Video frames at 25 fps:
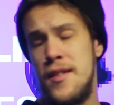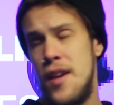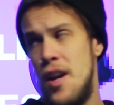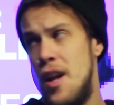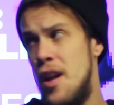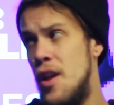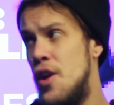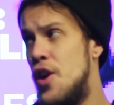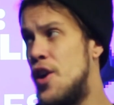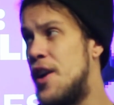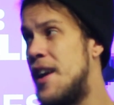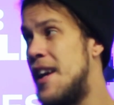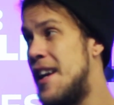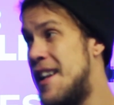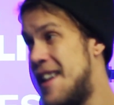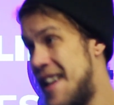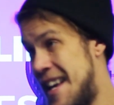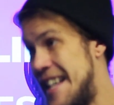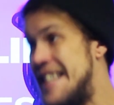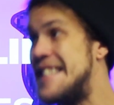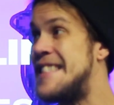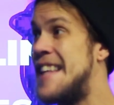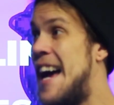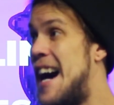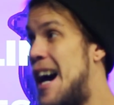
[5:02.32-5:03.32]
is going to look in
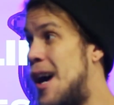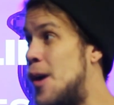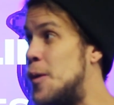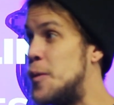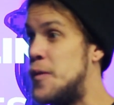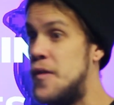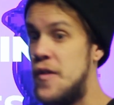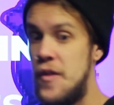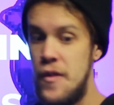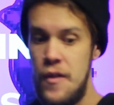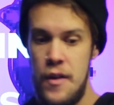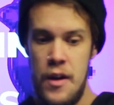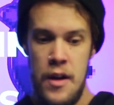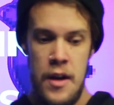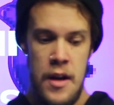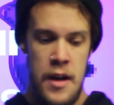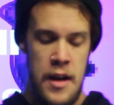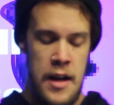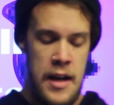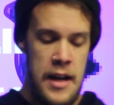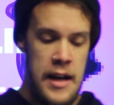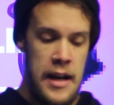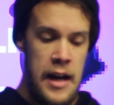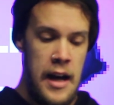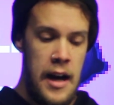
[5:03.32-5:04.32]
his house.
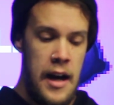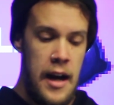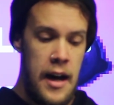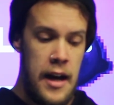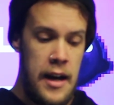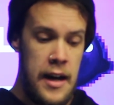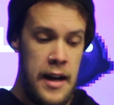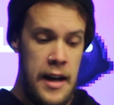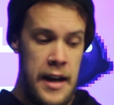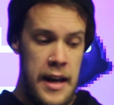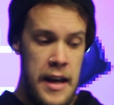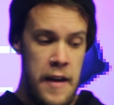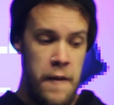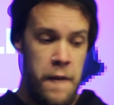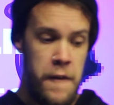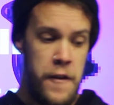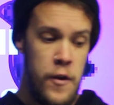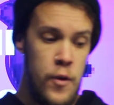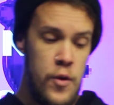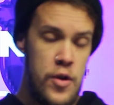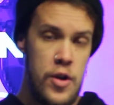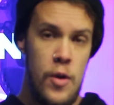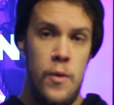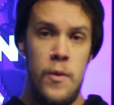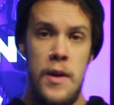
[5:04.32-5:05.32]
If
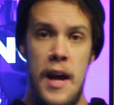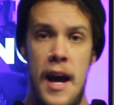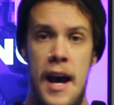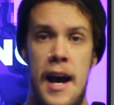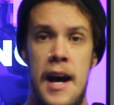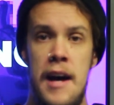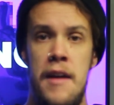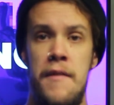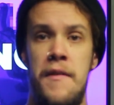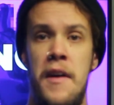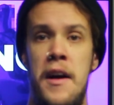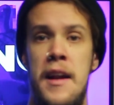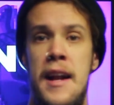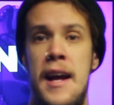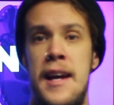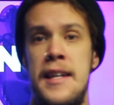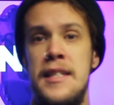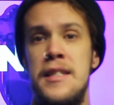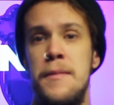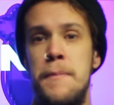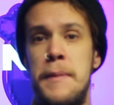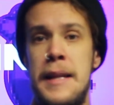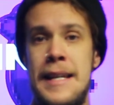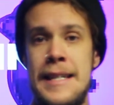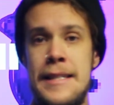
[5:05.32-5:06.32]
you don't have a
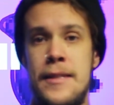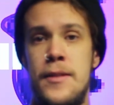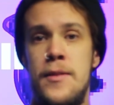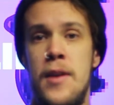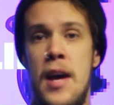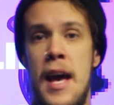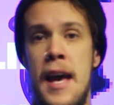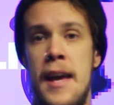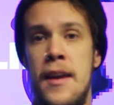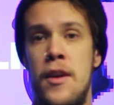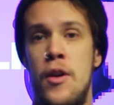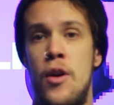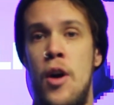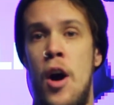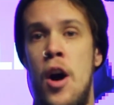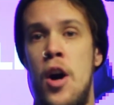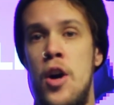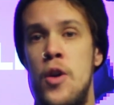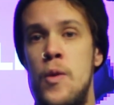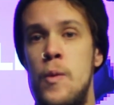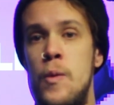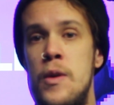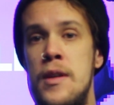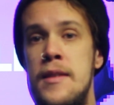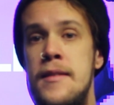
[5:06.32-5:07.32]
nice place to hang your
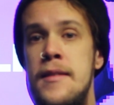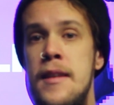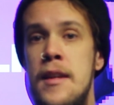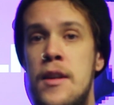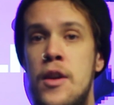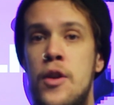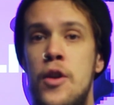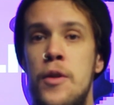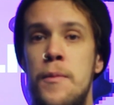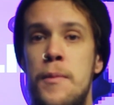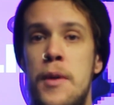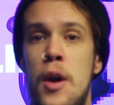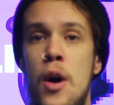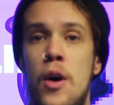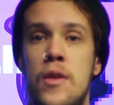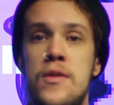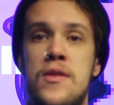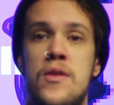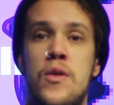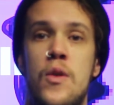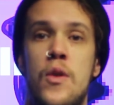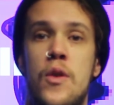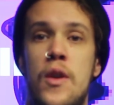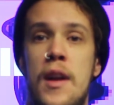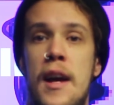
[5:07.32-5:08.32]
artworks, it could be
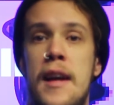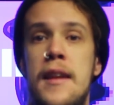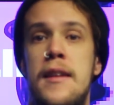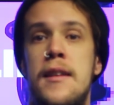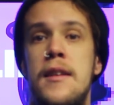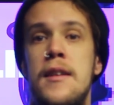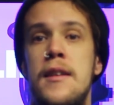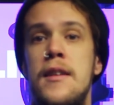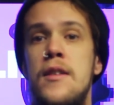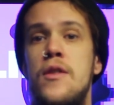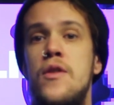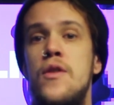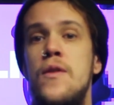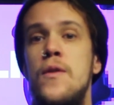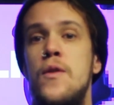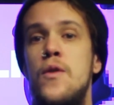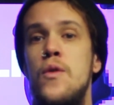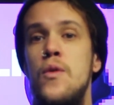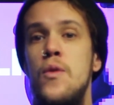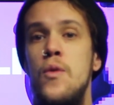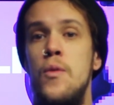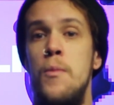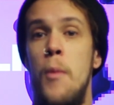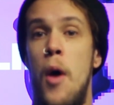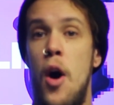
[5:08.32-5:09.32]
also a good idea to
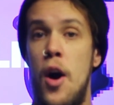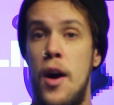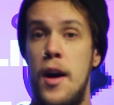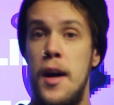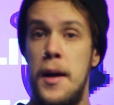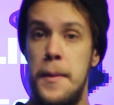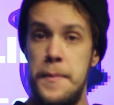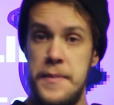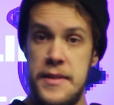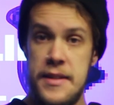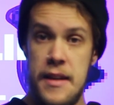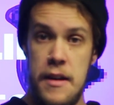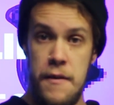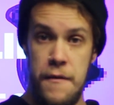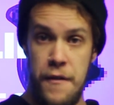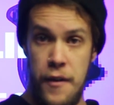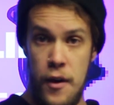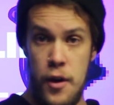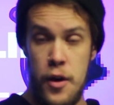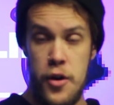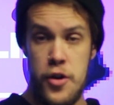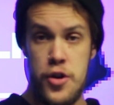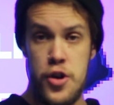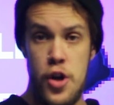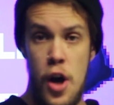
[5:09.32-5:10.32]
do mock-ups in
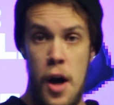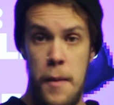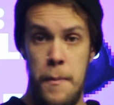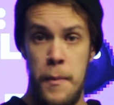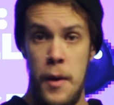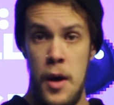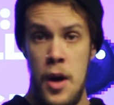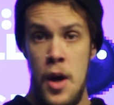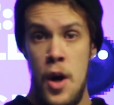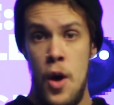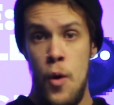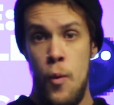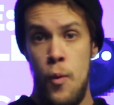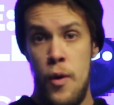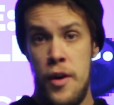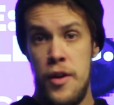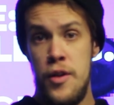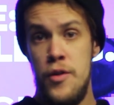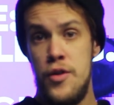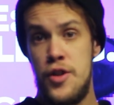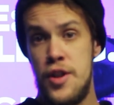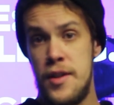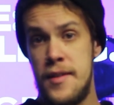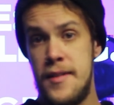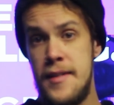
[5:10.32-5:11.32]
Photoshop, where
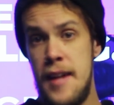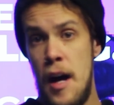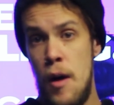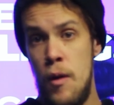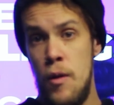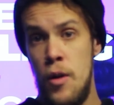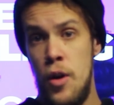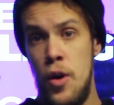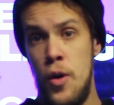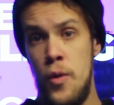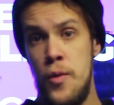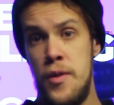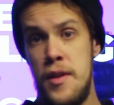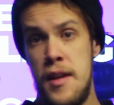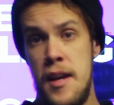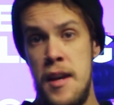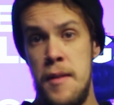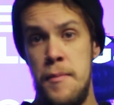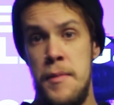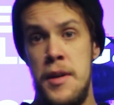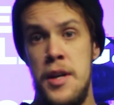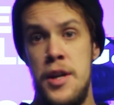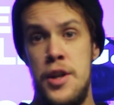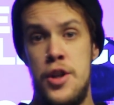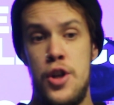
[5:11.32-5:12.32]
you just download
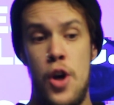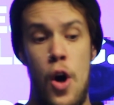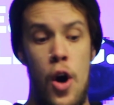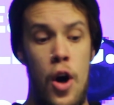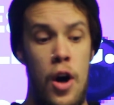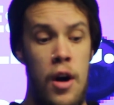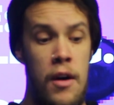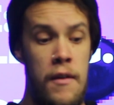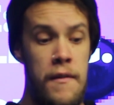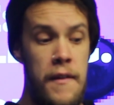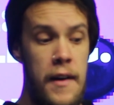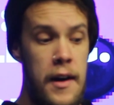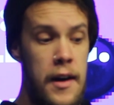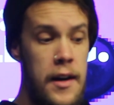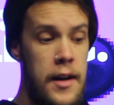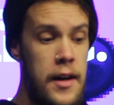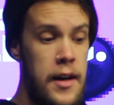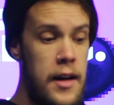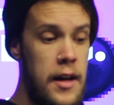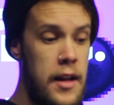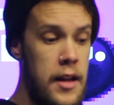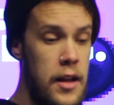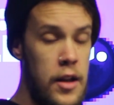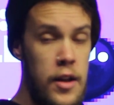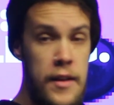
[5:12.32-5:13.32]
the image
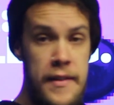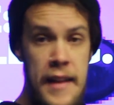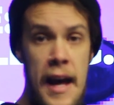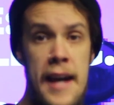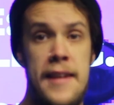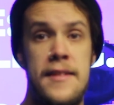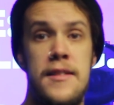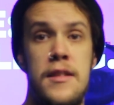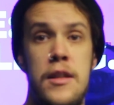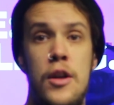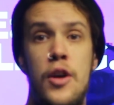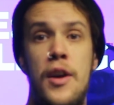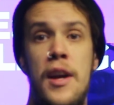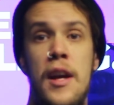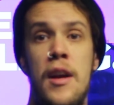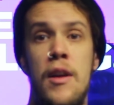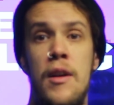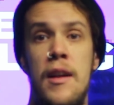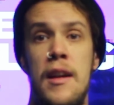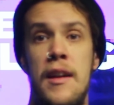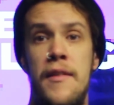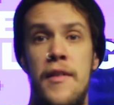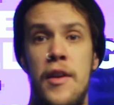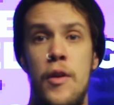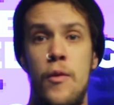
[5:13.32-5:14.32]
of a nice
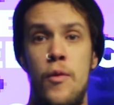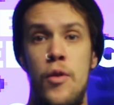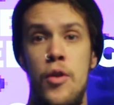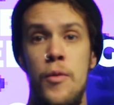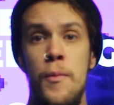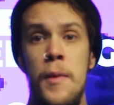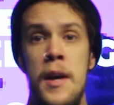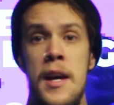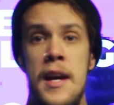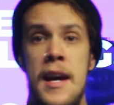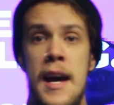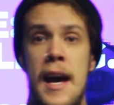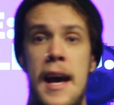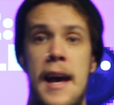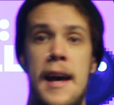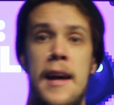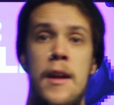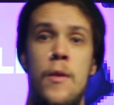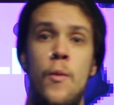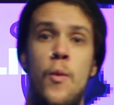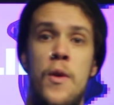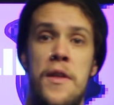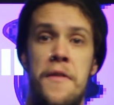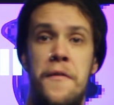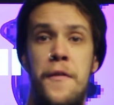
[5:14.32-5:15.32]
looking living room
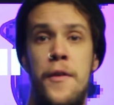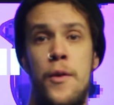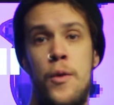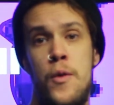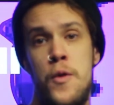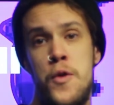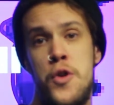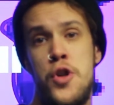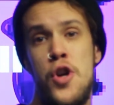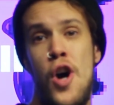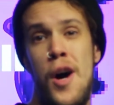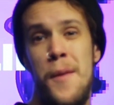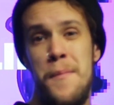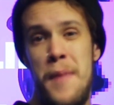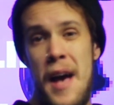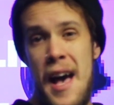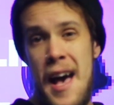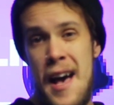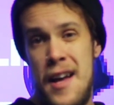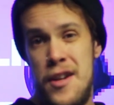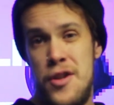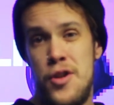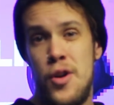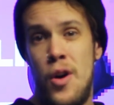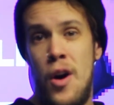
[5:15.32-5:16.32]
and with Photoshop
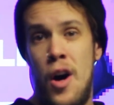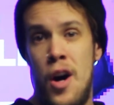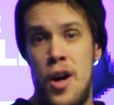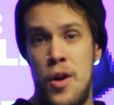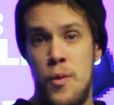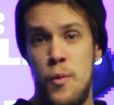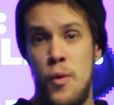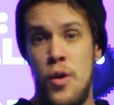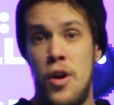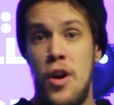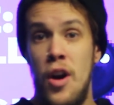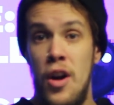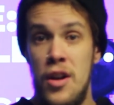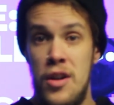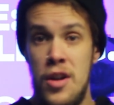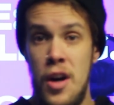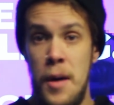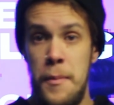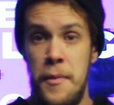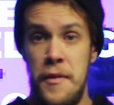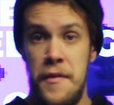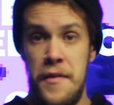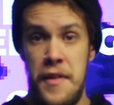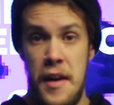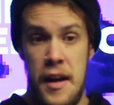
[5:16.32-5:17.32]
add your artwork on
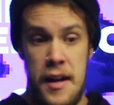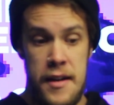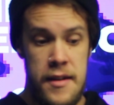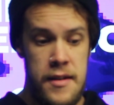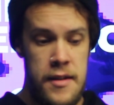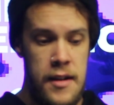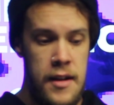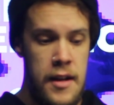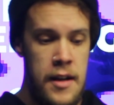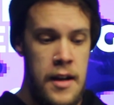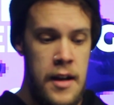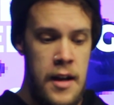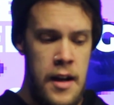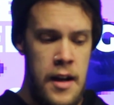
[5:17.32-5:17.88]
top of that.